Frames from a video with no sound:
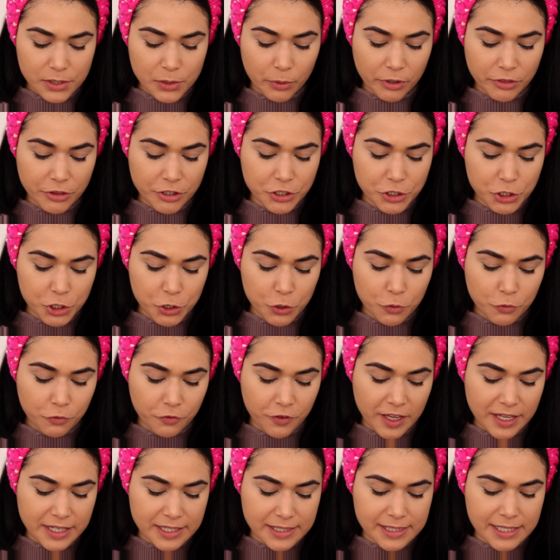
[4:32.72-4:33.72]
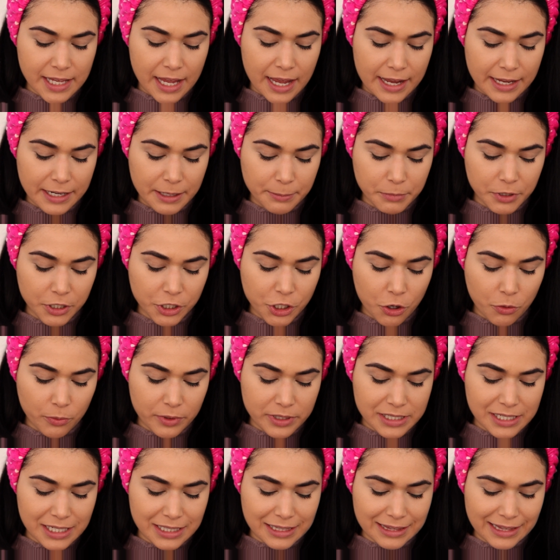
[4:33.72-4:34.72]
So on the Too Faced side, I'm gonna go
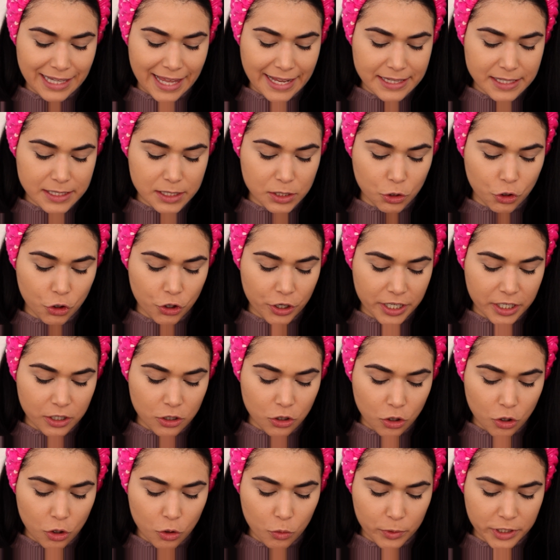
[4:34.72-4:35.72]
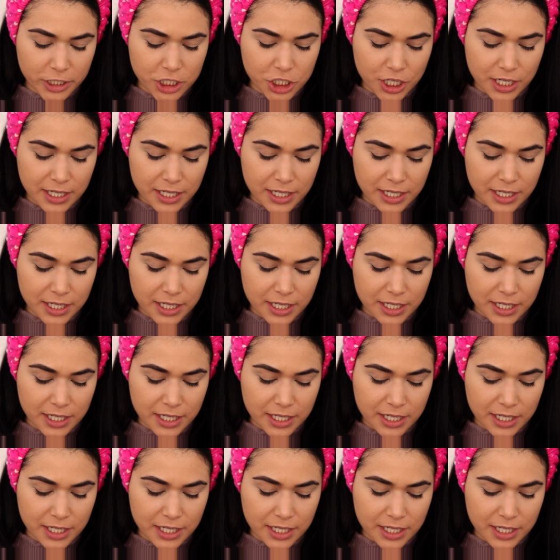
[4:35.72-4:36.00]
into Let's Kringle, which